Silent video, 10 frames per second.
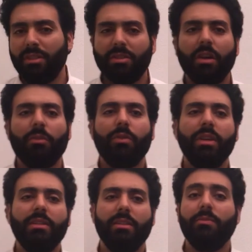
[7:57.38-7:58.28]

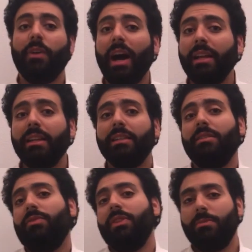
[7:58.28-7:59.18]
discoveries and findings
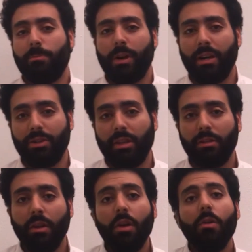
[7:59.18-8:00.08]
of this project
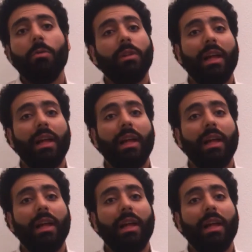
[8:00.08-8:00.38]
will